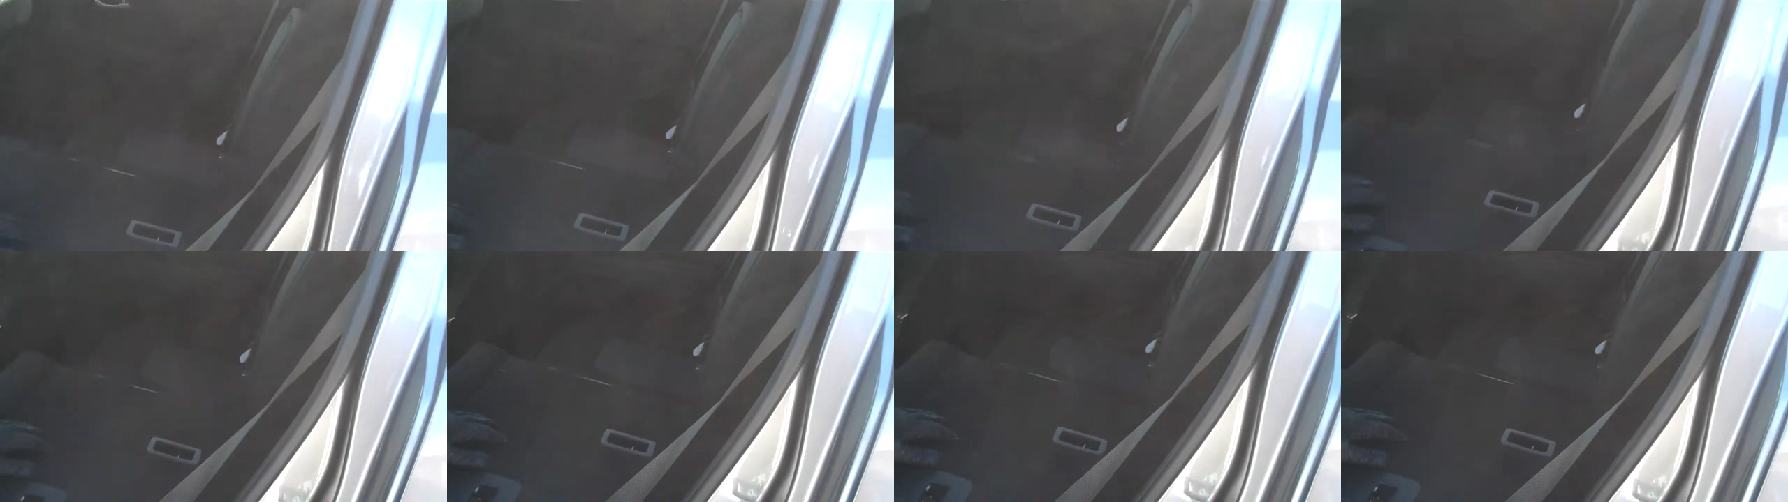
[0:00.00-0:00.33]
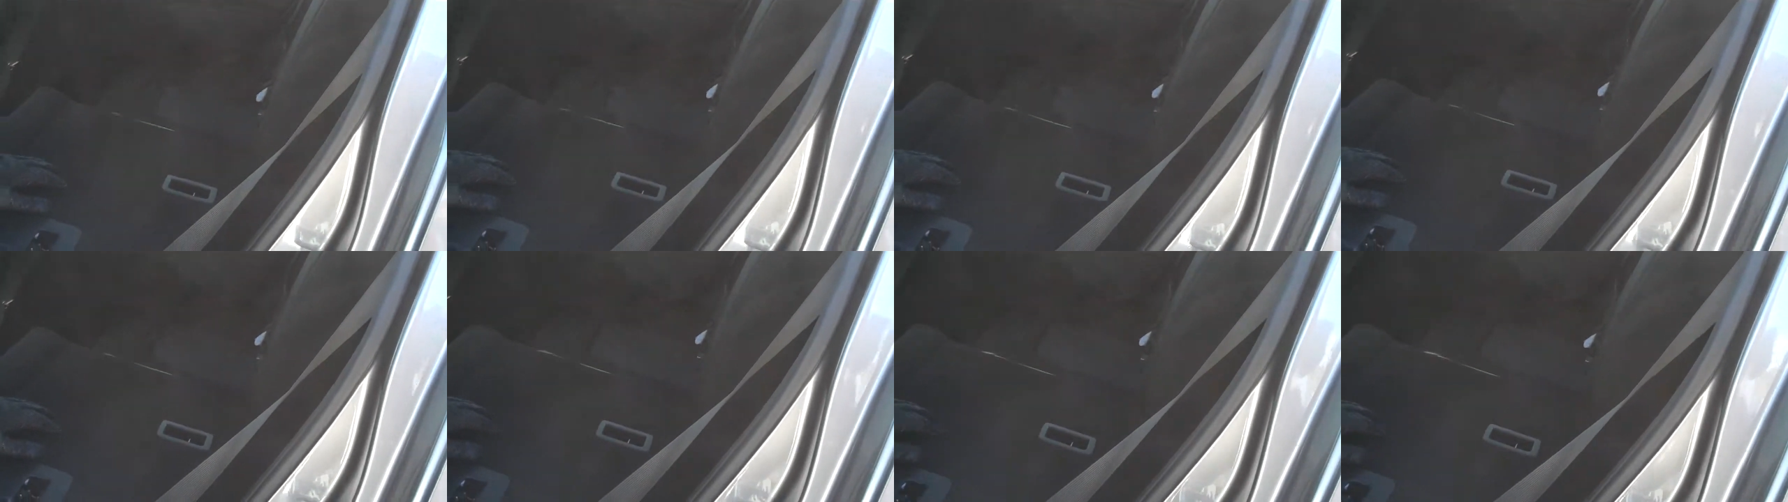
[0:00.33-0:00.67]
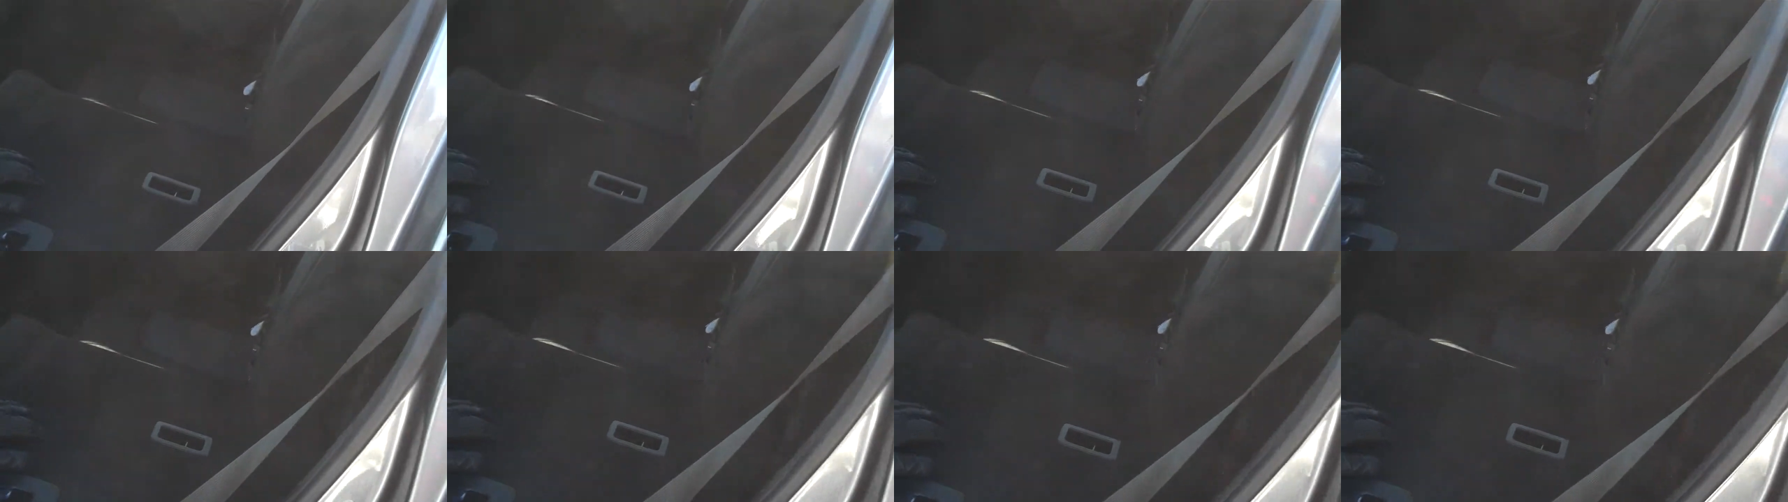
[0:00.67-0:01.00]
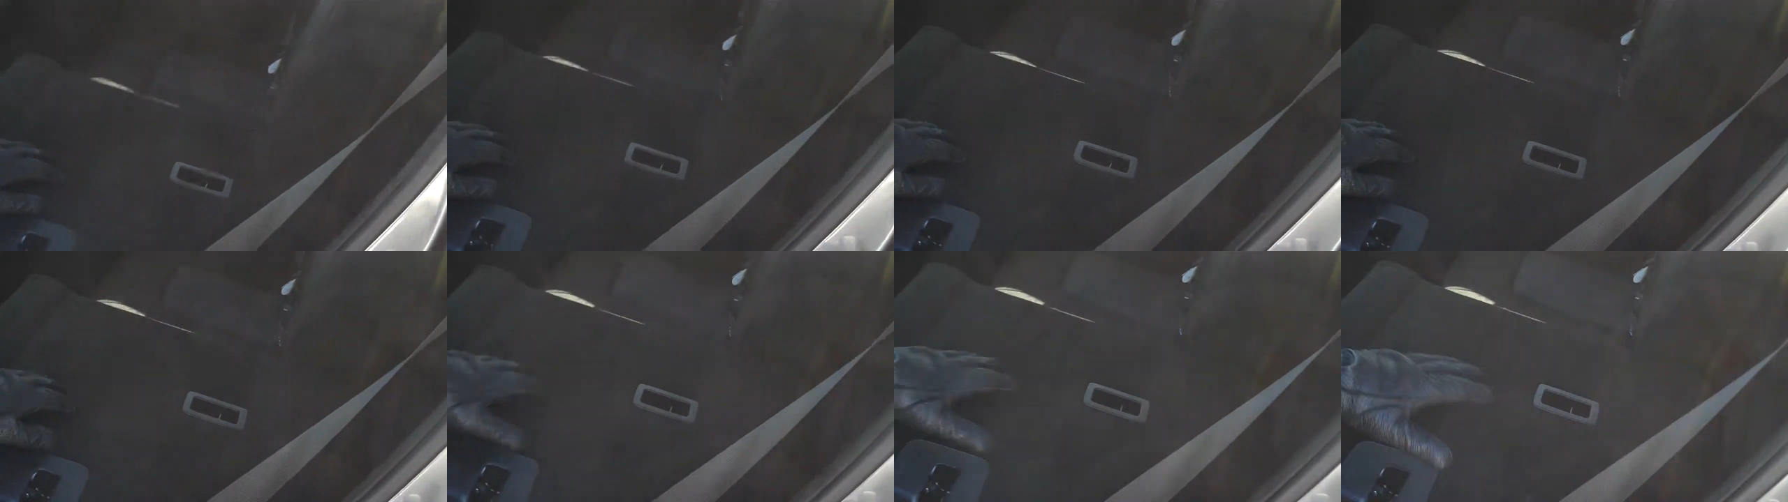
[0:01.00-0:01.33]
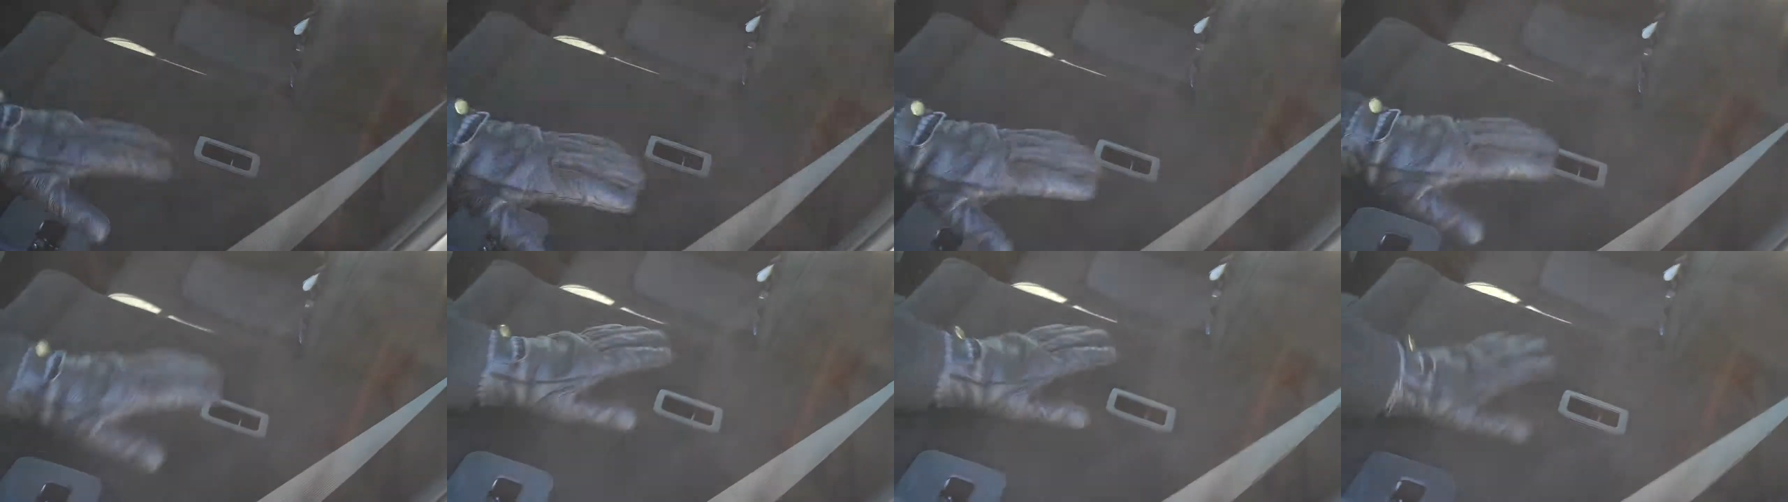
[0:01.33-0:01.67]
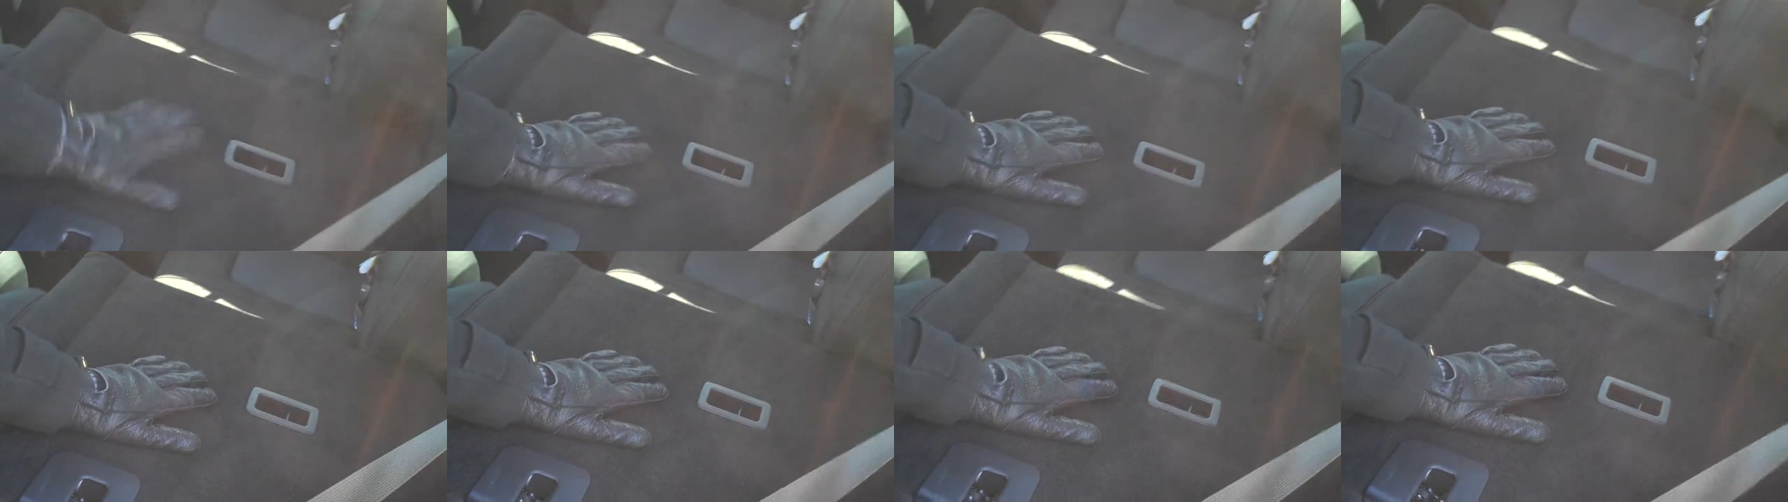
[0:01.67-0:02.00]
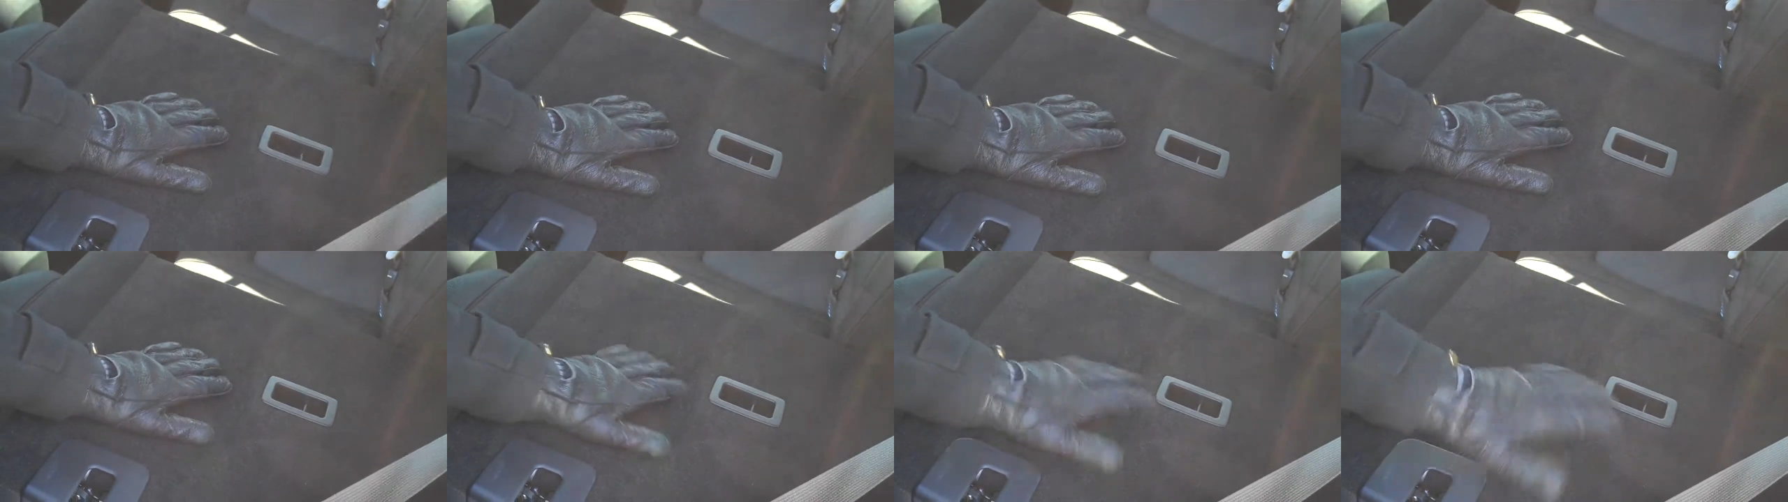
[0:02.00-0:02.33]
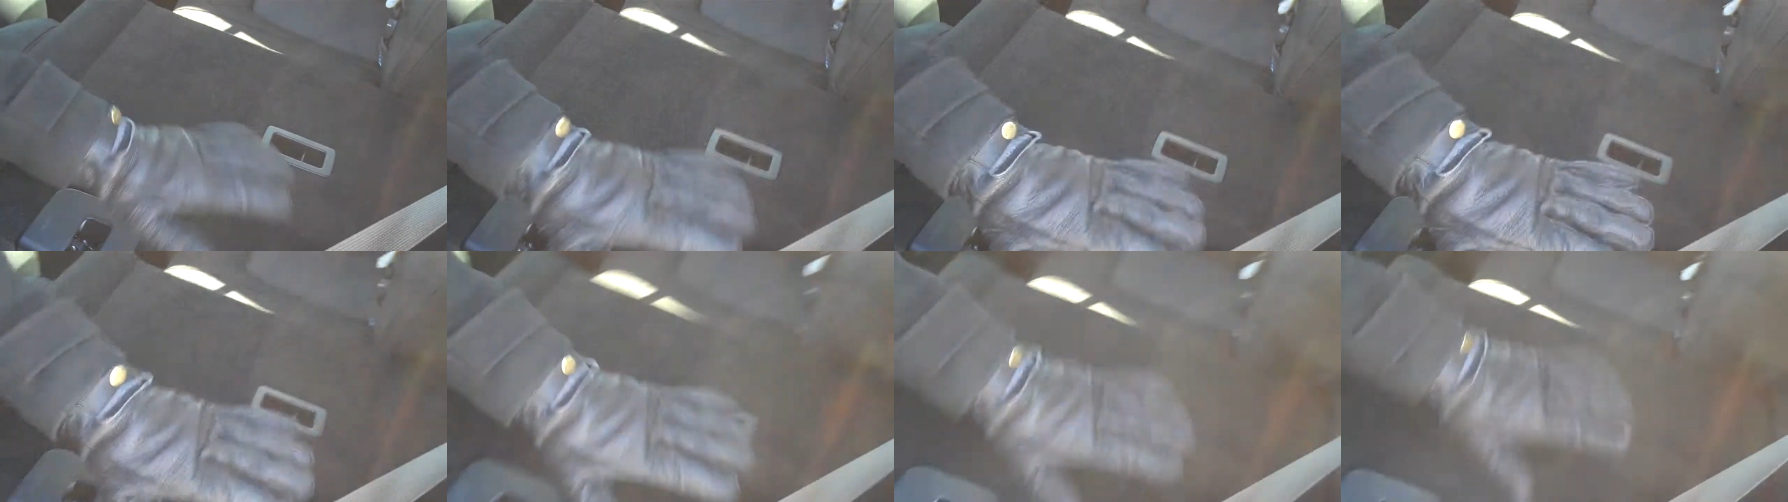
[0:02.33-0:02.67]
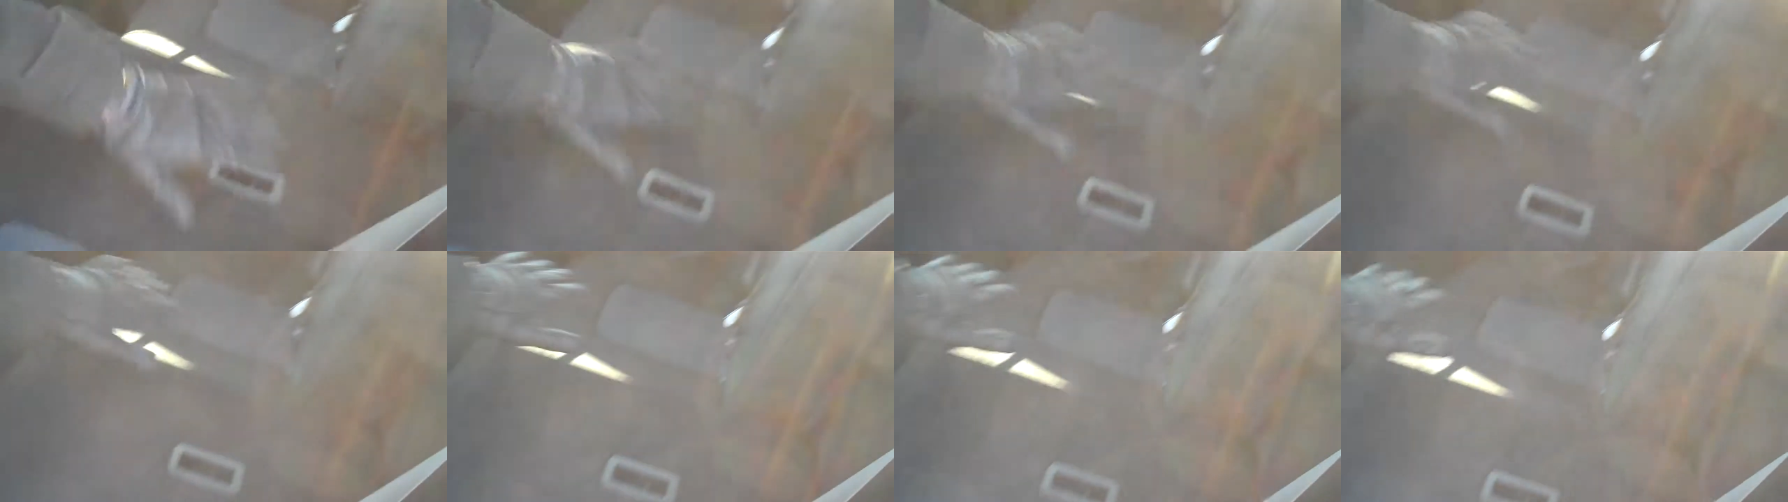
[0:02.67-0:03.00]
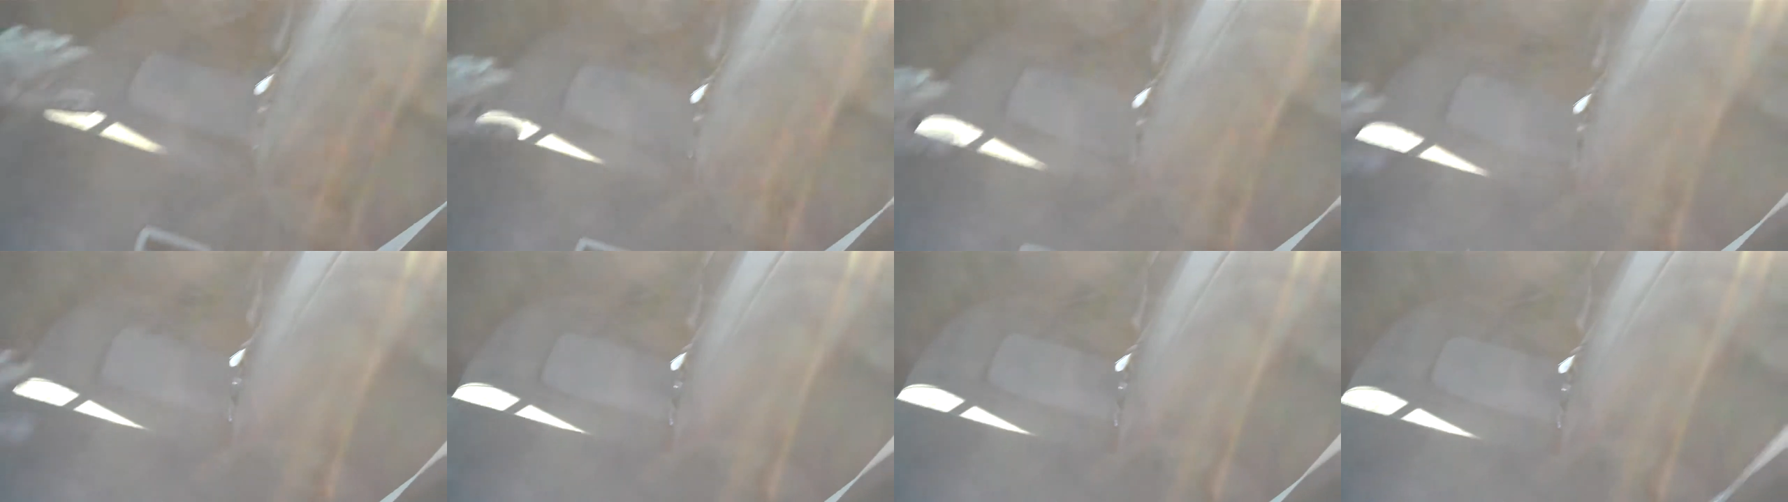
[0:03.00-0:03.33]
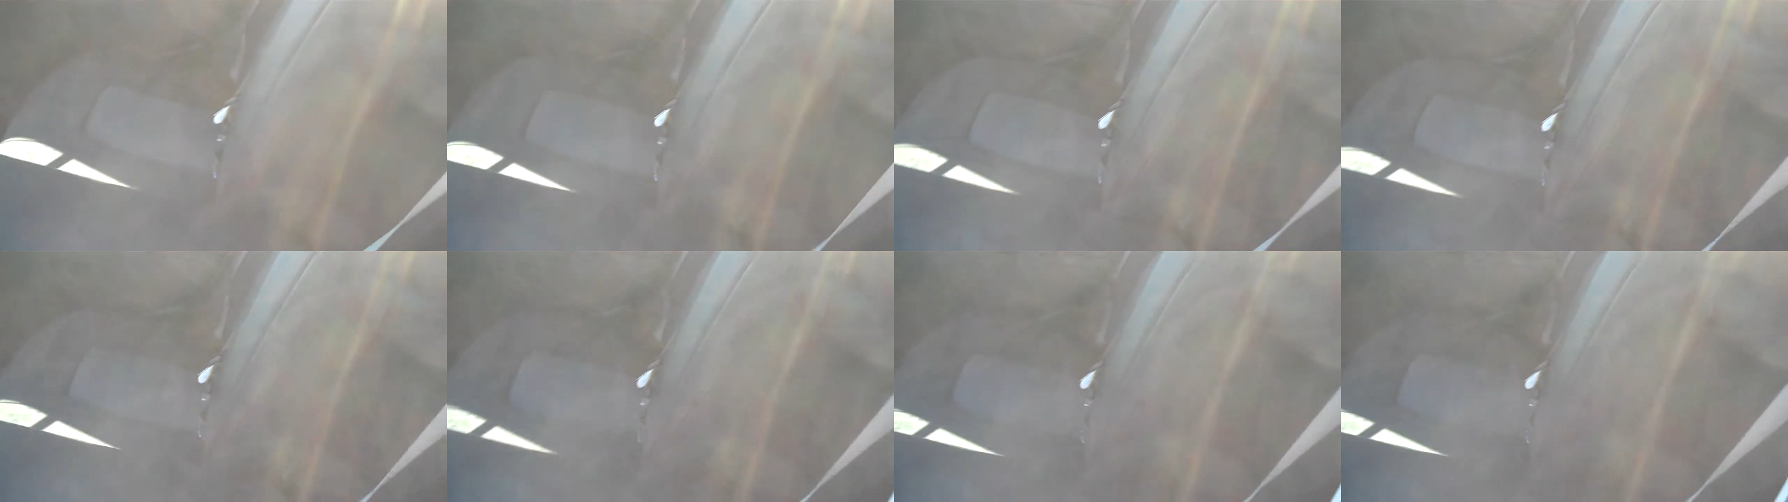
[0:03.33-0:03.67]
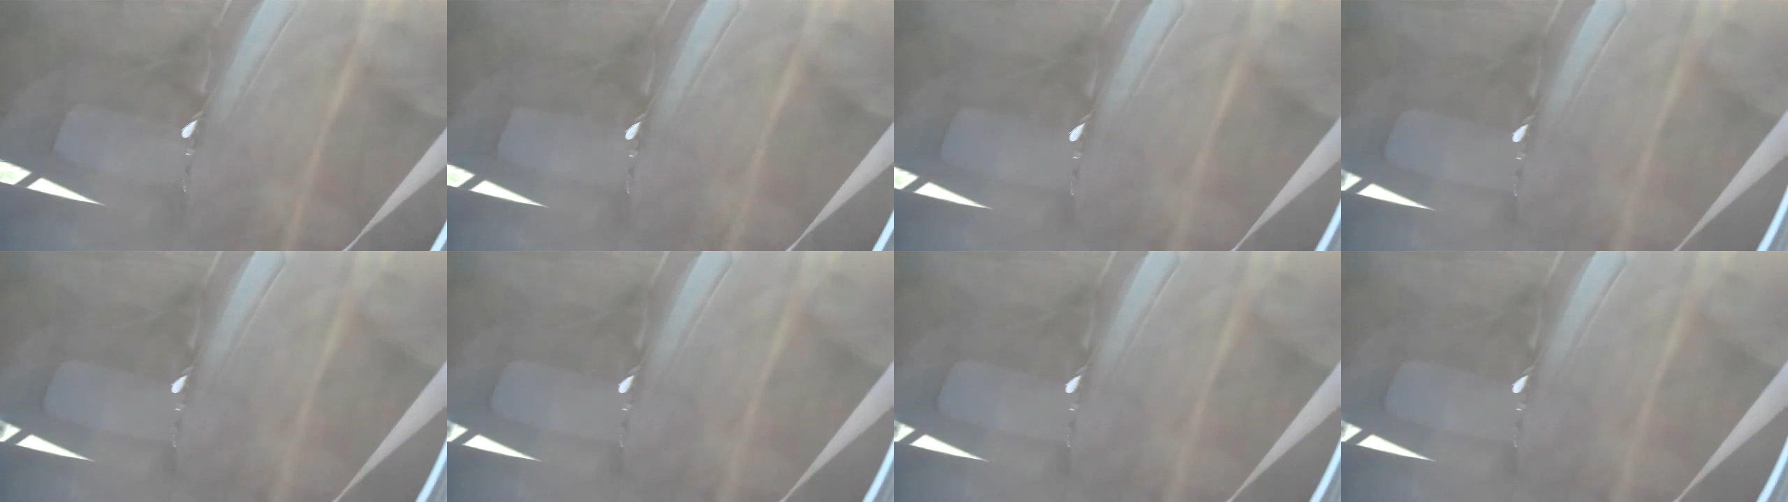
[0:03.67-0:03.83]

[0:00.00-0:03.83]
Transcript: (no speaker visible)